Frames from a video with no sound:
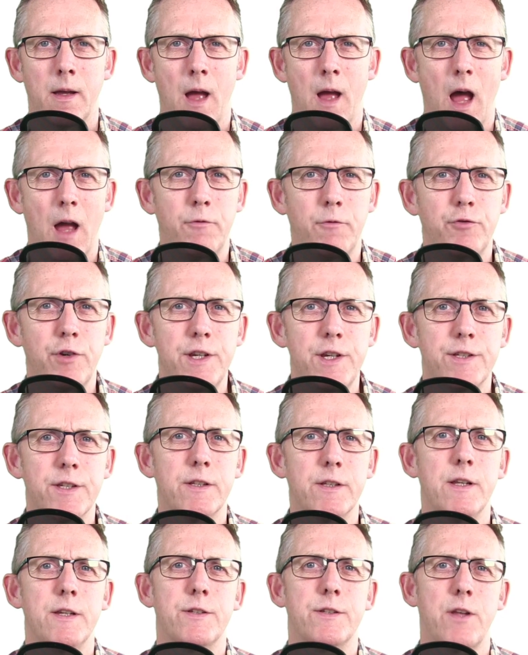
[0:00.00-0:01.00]
I've
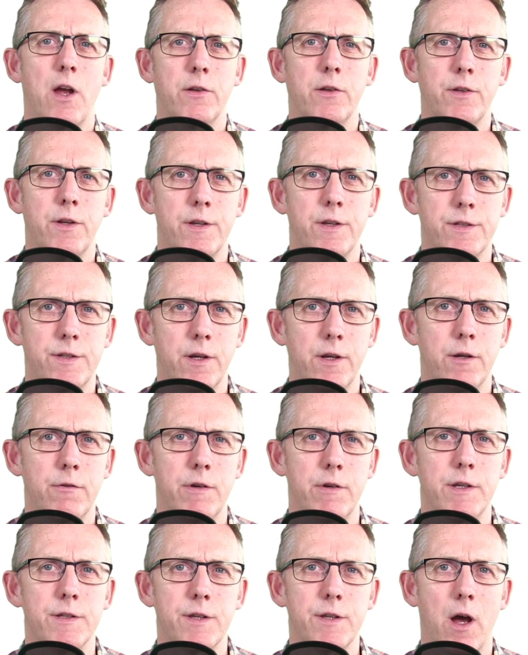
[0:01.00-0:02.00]
recently started a
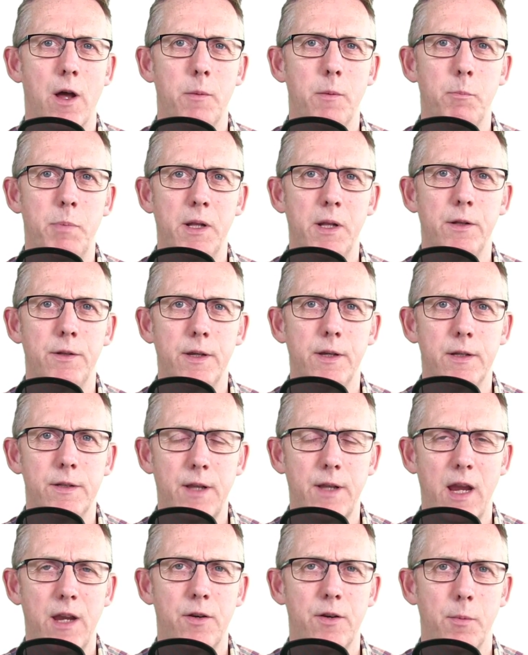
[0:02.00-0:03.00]
series on
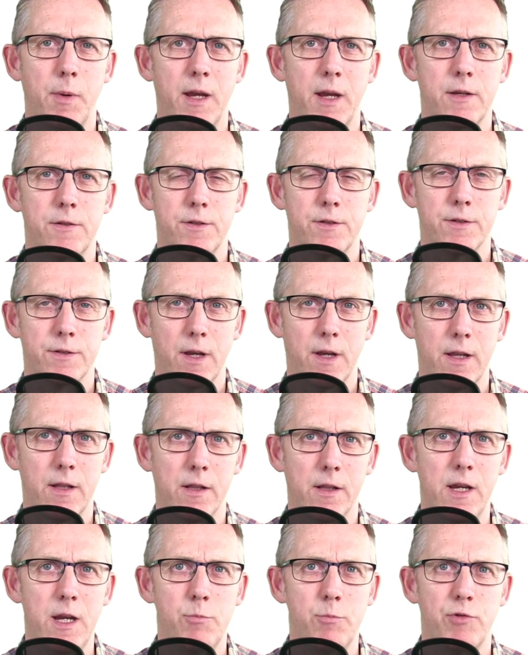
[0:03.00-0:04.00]
building databases
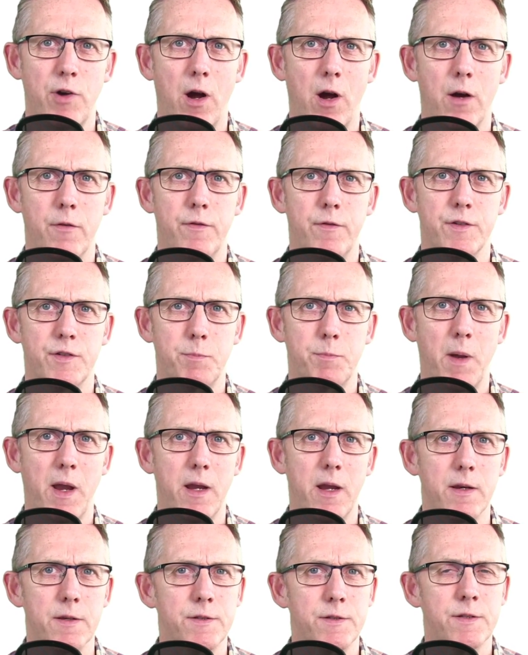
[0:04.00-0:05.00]
in LibreOffice
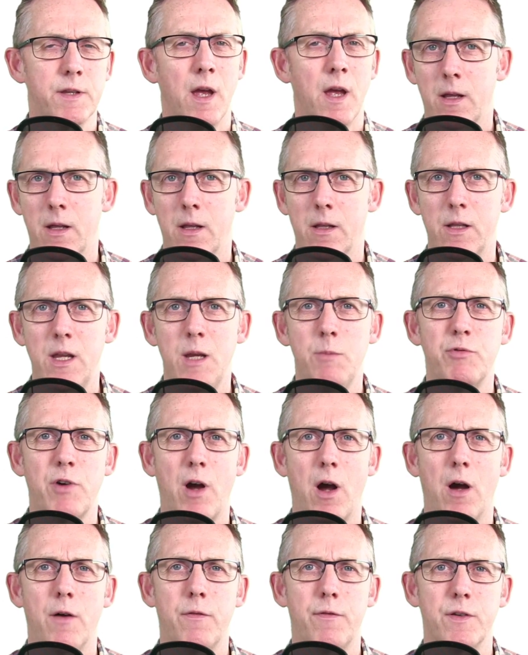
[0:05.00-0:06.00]
Base.
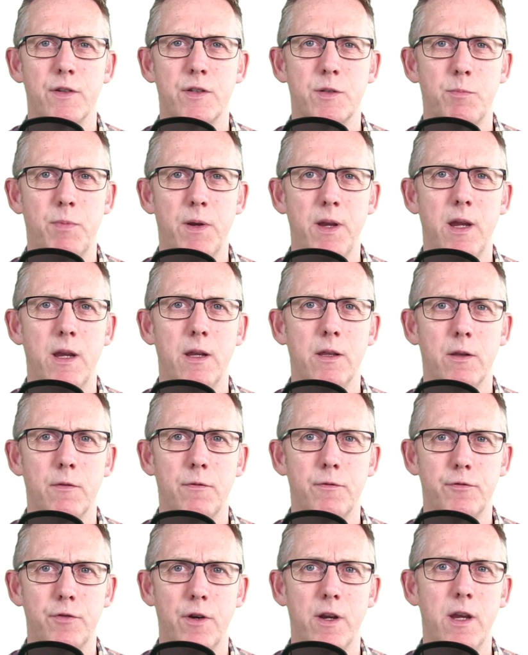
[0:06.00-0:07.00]
LibreOffice being
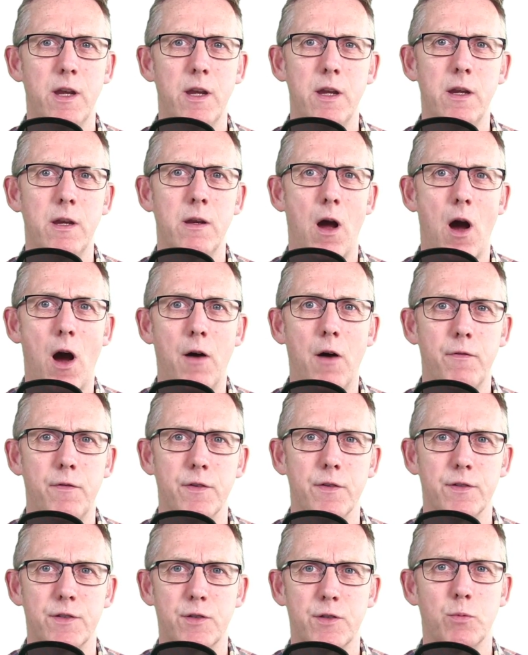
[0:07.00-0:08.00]
the free
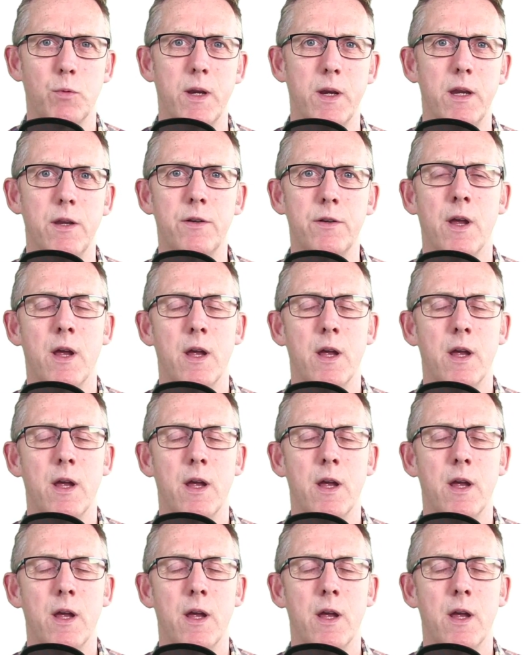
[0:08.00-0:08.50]
Office suite